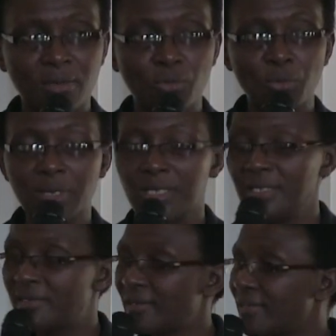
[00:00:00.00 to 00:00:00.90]
We were
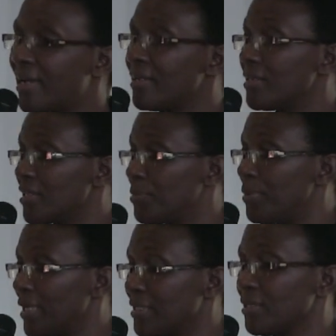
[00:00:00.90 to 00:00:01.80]
internally
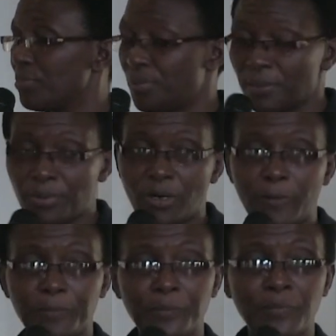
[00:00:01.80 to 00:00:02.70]
displaced
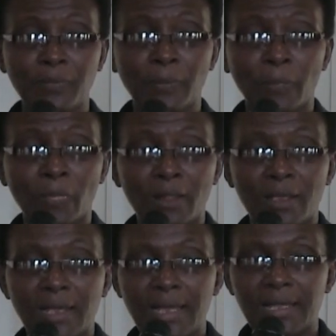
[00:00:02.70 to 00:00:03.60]
people,
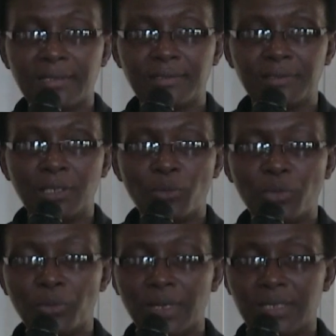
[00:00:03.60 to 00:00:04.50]
and
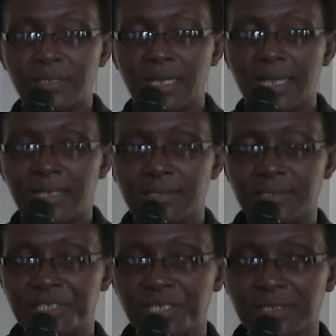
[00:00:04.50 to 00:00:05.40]
we were
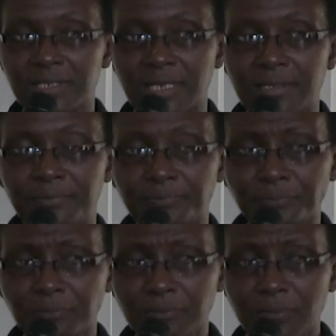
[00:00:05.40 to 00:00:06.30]
8 children
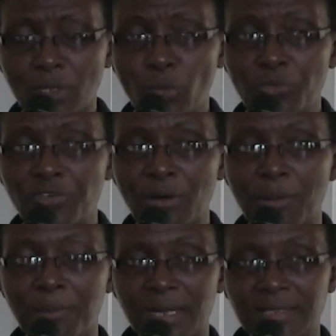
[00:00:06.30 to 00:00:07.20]
with
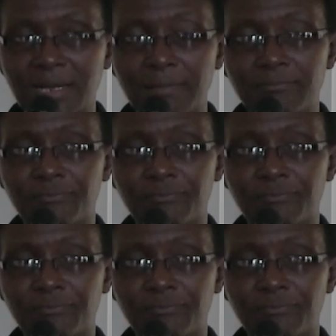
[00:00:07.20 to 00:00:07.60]
our mother.